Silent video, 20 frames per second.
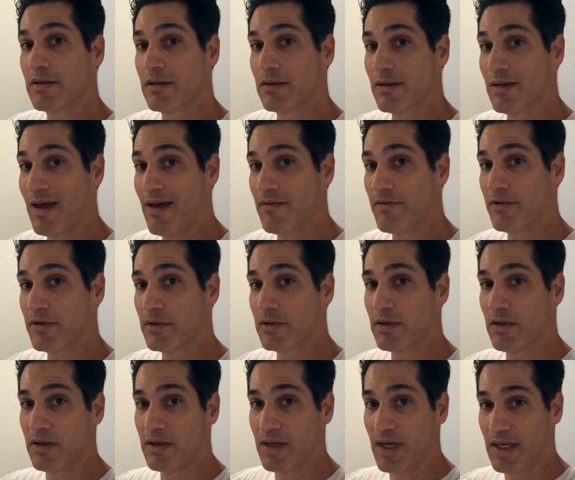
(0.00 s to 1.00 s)

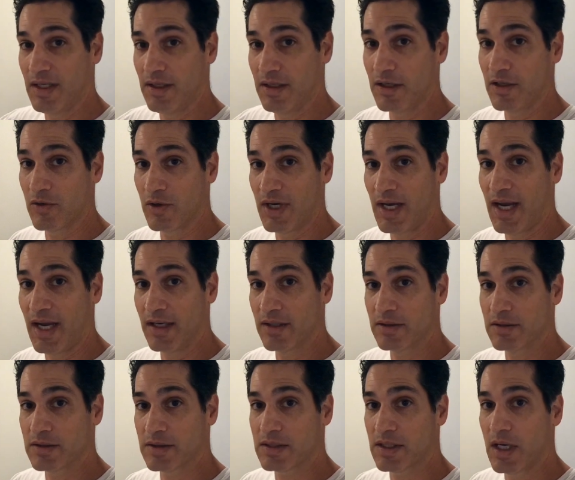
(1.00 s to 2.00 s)
level 90-degree
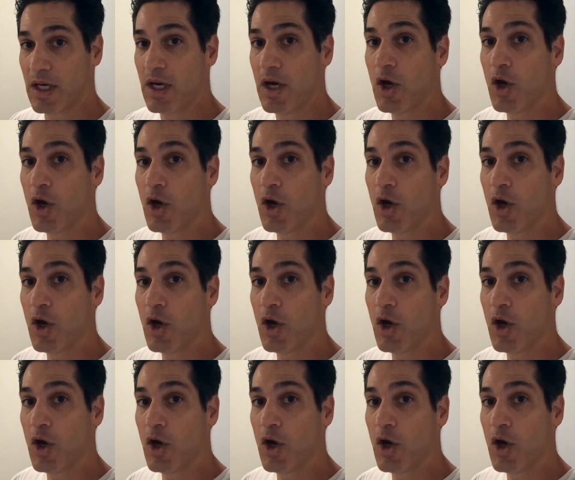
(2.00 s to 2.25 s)
angles.